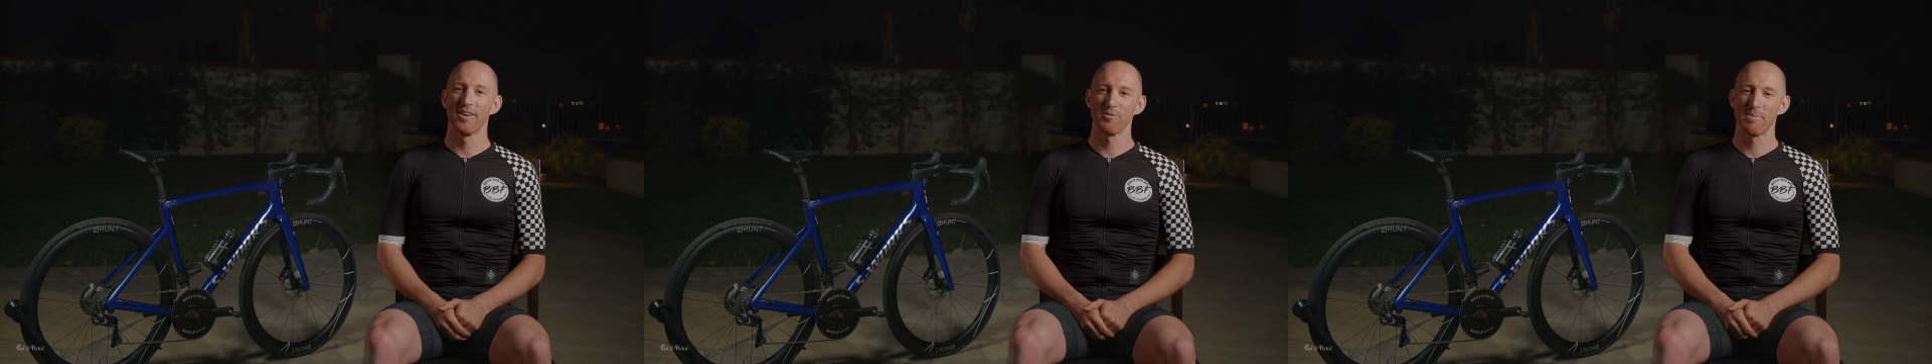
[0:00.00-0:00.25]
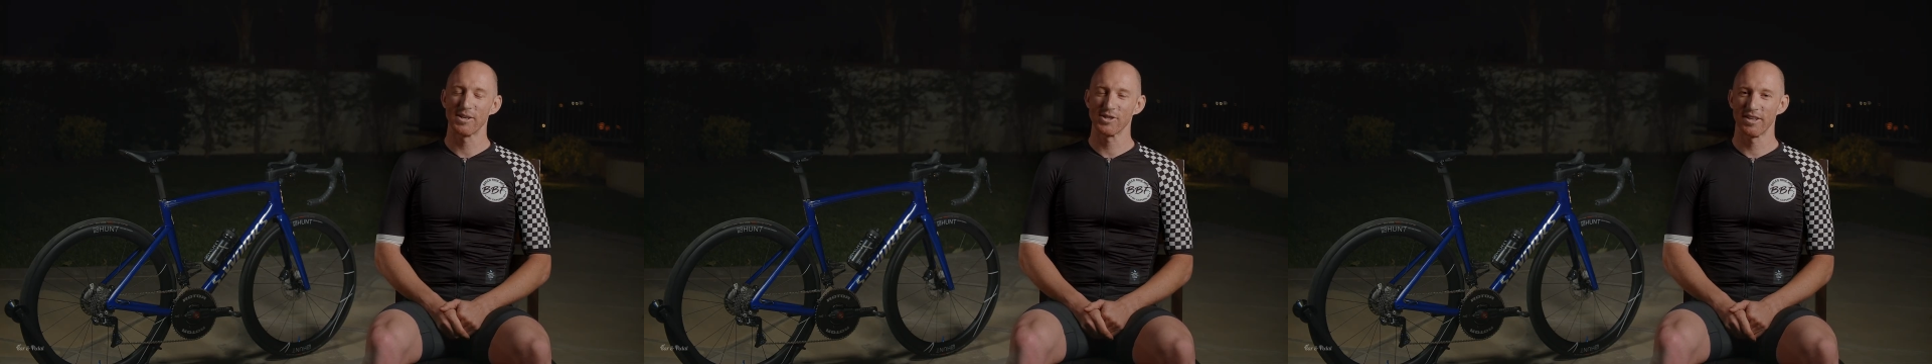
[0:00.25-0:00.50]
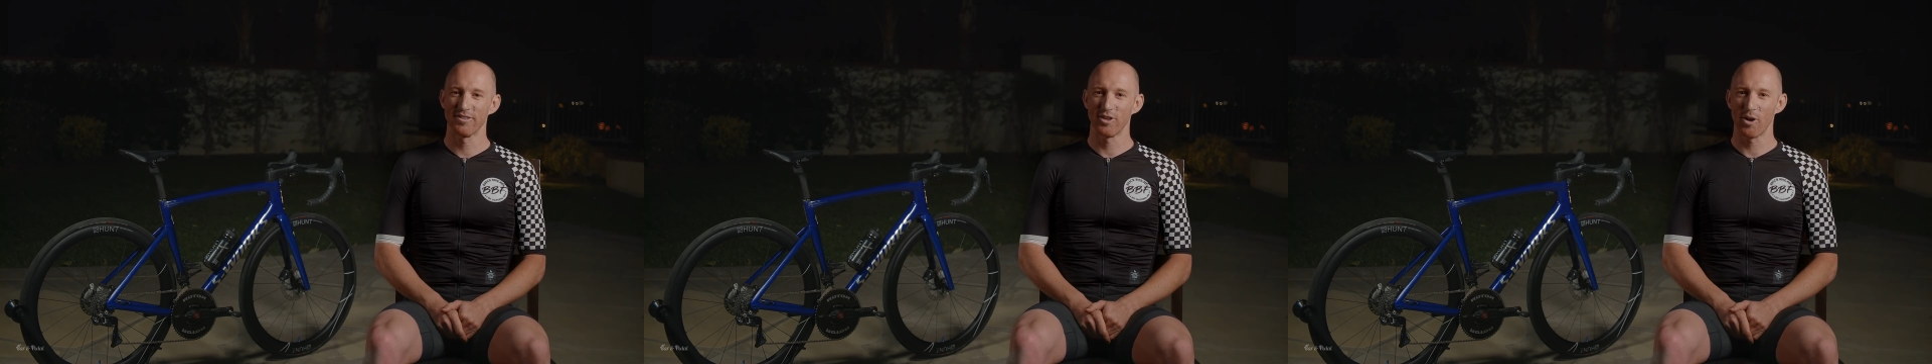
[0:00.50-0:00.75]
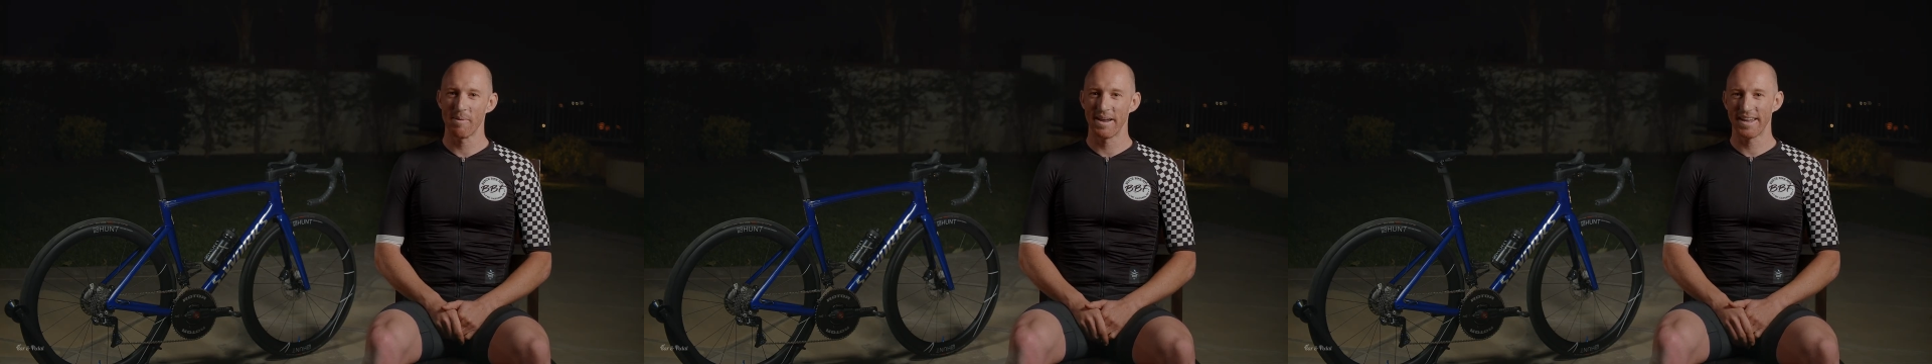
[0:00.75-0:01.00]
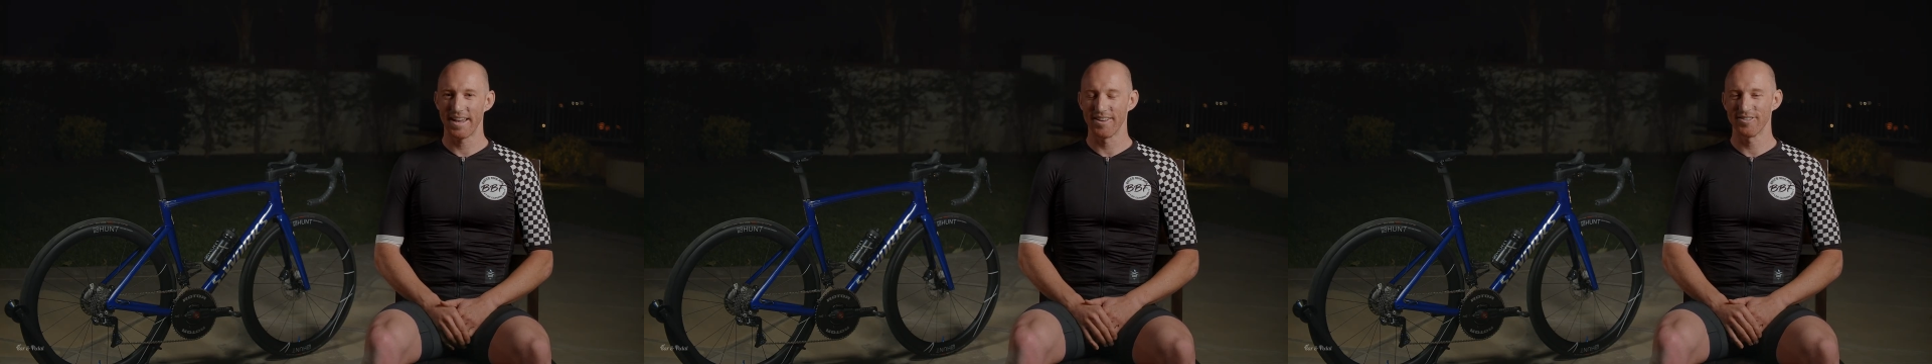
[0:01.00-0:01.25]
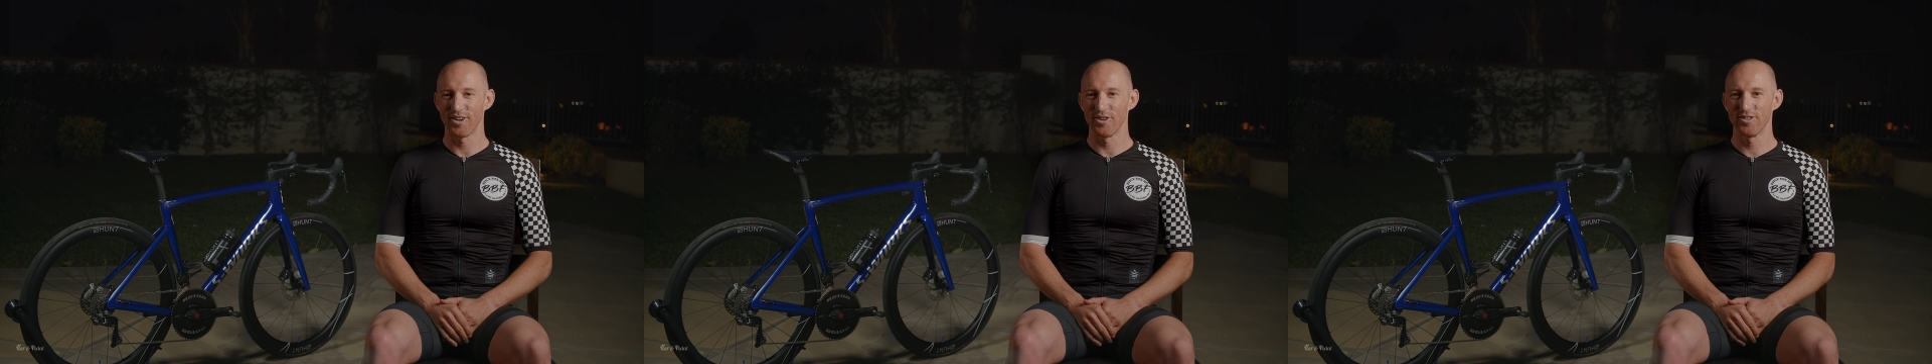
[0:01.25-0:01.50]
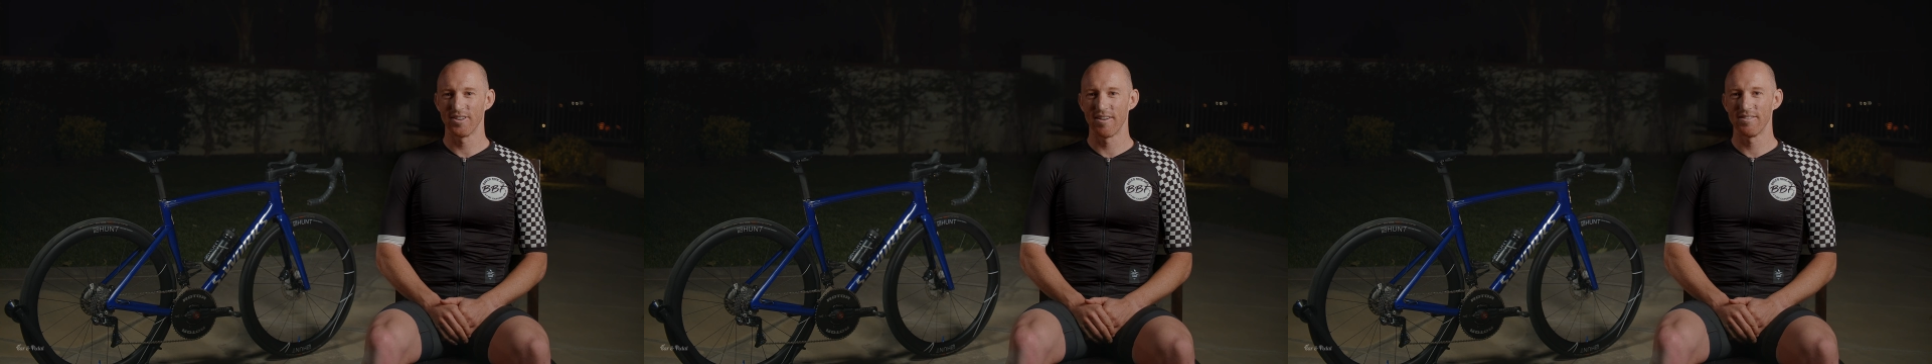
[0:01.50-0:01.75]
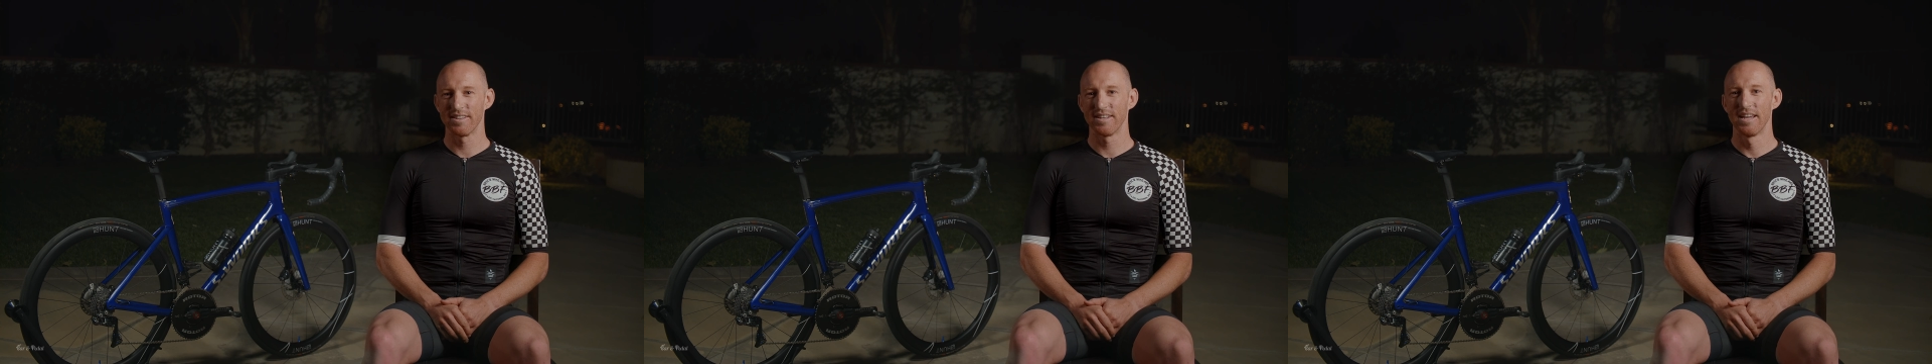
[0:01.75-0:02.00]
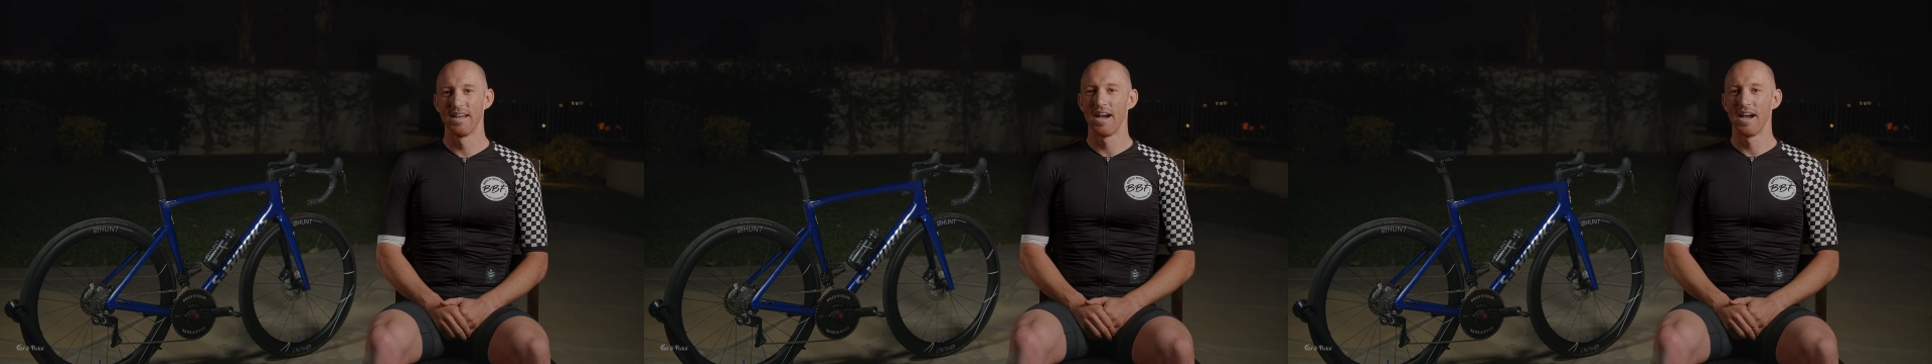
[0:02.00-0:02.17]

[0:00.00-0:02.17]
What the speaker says: Specialized Tarmac SL7.